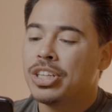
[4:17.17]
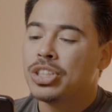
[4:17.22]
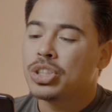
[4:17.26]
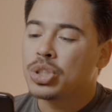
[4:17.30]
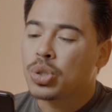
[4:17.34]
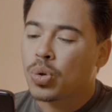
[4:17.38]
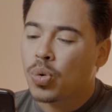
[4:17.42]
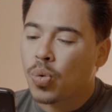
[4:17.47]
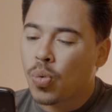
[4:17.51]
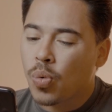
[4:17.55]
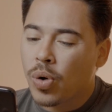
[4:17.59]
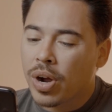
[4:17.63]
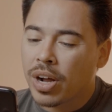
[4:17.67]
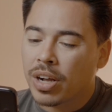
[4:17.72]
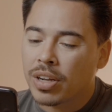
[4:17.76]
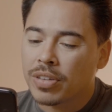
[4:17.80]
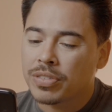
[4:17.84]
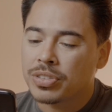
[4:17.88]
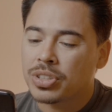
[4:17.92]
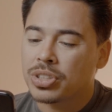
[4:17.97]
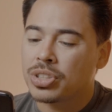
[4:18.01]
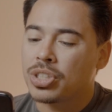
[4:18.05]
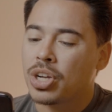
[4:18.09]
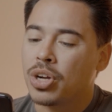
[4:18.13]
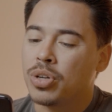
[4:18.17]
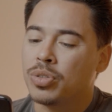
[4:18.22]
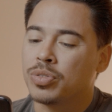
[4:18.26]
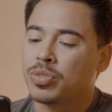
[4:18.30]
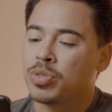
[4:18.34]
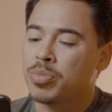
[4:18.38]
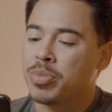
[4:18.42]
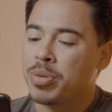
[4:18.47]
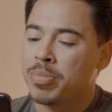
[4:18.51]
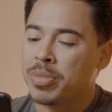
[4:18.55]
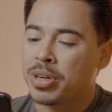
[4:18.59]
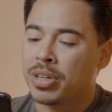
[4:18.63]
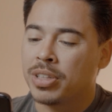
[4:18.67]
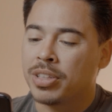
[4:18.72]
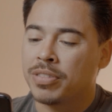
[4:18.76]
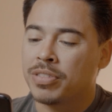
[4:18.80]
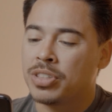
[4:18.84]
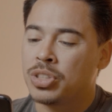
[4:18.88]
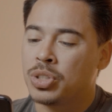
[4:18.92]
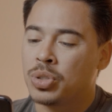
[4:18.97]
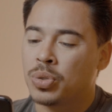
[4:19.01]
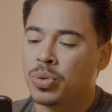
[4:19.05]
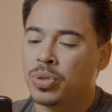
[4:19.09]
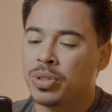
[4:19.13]
12 stones from the middle of
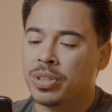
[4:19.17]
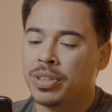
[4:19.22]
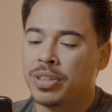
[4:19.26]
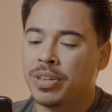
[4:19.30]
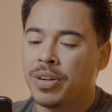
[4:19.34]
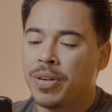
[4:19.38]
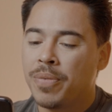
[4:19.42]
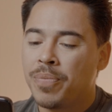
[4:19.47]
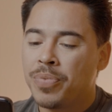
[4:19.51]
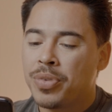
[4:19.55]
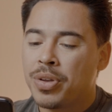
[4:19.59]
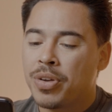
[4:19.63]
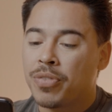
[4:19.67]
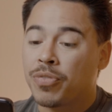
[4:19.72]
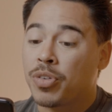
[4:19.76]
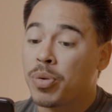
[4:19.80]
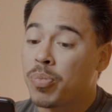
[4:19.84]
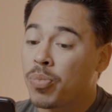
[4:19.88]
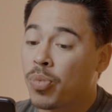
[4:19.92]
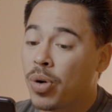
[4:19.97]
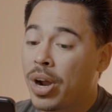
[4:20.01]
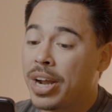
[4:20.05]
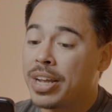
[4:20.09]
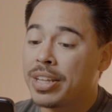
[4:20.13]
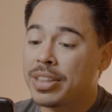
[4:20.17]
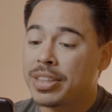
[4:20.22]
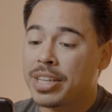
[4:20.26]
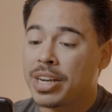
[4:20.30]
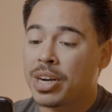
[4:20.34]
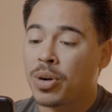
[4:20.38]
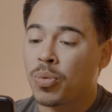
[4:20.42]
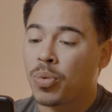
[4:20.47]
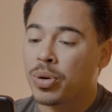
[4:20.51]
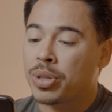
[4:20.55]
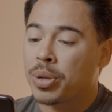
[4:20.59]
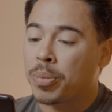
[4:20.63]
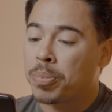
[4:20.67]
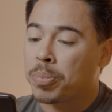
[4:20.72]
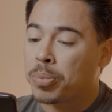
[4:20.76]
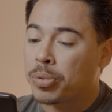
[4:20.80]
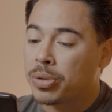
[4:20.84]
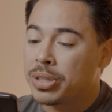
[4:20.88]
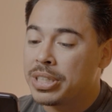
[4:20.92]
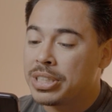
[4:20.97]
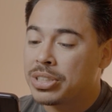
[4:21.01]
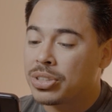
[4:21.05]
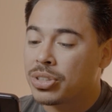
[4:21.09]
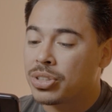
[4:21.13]
the Jordan, from right there where the
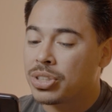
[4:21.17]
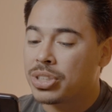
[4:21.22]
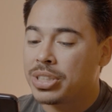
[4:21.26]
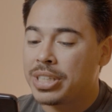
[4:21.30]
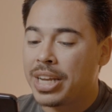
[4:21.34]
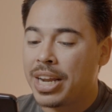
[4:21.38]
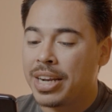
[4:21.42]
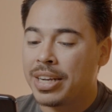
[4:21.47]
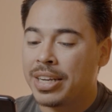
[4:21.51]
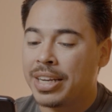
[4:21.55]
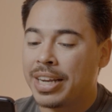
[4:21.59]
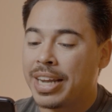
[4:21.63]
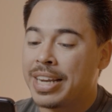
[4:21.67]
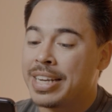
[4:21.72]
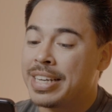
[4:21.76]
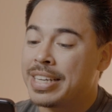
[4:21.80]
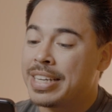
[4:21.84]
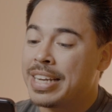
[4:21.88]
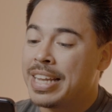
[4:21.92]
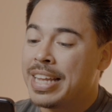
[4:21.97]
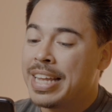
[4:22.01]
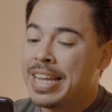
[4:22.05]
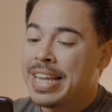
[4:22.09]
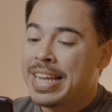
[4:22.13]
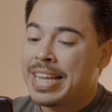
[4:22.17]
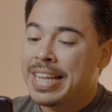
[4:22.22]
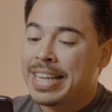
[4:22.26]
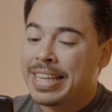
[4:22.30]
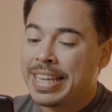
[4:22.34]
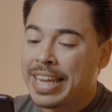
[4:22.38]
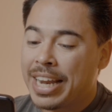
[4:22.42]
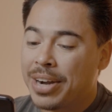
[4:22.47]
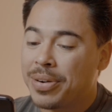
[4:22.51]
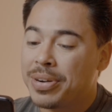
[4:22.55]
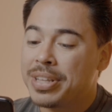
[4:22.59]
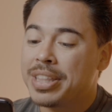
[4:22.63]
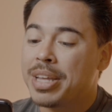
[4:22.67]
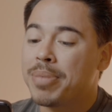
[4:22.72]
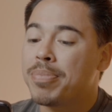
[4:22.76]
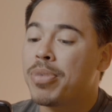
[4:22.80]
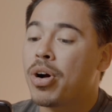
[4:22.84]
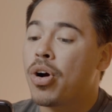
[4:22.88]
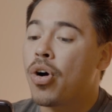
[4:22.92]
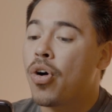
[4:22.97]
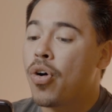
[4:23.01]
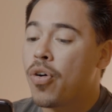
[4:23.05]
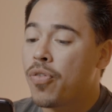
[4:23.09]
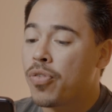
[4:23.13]
priests are standing, and carry
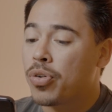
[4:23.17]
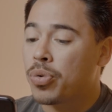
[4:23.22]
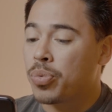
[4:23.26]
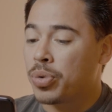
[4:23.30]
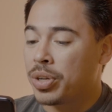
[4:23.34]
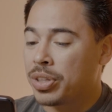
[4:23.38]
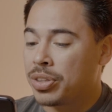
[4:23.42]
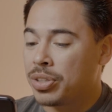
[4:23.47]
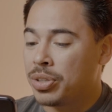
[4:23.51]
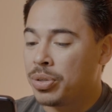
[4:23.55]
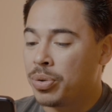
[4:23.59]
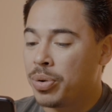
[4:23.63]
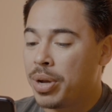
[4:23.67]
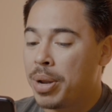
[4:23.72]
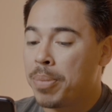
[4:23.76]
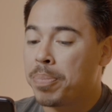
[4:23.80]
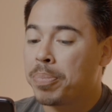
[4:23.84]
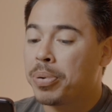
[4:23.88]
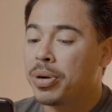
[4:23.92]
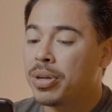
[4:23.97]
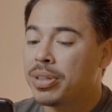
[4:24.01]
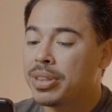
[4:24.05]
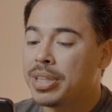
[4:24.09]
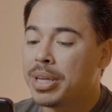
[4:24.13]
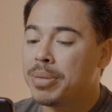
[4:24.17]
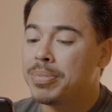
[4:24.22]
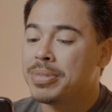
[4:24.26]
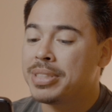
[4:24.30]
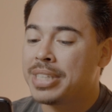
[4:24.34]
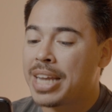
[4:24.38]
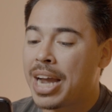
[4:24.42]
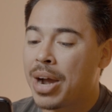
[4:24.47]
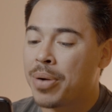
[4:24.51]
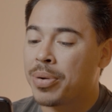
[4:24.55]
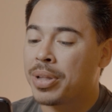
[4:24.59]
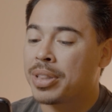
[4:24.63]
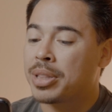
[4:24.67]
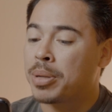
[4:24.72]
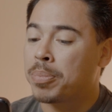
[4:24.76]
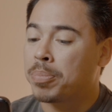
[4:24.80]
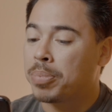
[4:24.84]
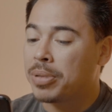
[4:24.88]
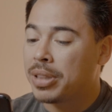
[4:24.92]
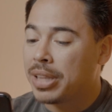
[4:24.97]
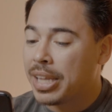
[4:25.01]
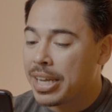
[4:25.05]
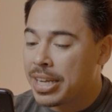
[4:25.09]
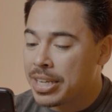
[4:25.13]
them over with you and put them down at the
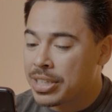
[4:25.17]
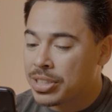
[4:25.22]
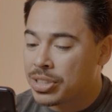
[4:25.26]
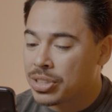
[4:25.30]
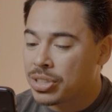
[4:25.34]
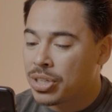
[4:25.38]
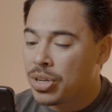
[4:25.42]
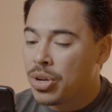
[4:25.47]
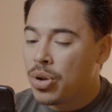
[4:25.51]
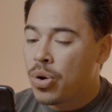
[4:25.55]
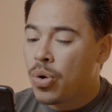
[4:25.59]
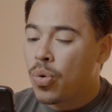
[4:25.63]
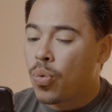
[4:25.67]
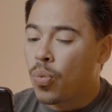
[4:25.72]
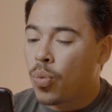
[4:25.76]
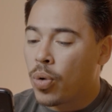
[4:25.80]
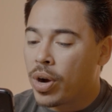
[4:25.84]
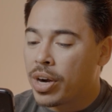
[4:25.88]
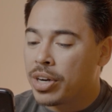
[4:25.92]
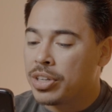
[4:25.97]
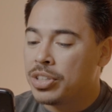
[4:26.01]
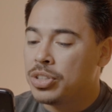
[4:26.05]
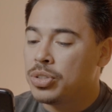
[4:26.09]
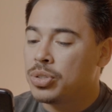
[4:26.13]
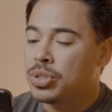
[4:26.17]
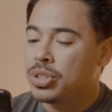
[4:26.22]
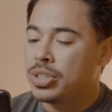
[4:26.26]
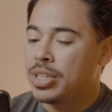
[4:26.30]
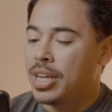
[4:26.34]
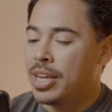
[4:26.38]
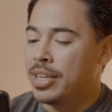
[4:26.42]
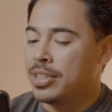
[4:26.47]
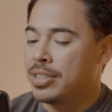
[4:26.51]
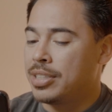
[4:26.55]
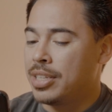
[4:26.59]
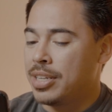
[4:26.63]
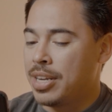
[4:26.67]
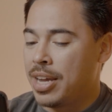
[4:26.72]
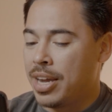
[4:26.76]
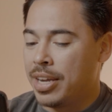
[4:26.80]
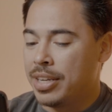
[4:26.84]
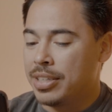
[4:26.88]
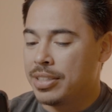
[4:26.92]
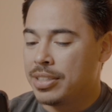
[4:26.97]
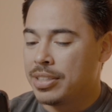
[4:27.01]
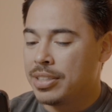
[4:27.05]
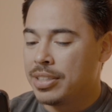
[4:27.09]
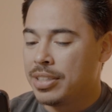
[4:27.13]
place where you stay
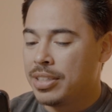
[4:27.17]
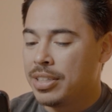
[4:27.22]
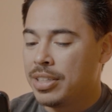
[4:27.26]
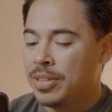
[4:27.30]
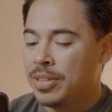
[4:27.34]
tonight.